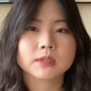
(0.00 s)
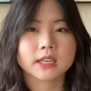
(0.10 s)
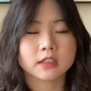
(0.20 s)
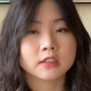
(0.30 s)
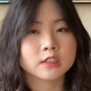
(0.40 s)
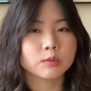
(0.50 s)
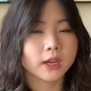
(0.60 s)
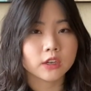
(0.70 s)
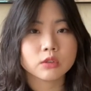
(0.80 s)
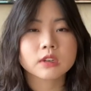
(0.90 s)
Like the
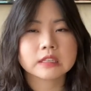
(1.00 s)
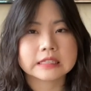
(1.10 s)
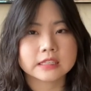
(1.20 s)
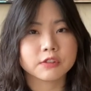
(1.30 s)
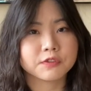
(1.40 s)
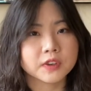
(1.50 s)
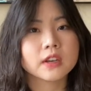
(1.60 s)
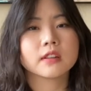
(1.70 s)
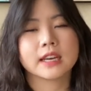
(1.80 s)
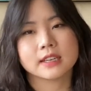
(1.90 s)
suede, you can still
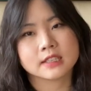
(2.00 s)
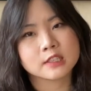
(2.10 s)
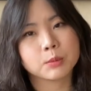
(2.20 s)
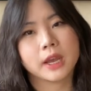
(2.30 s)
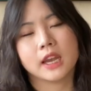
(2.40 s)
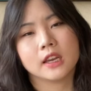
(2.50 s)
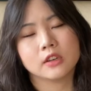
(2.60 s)
feel that it's suede.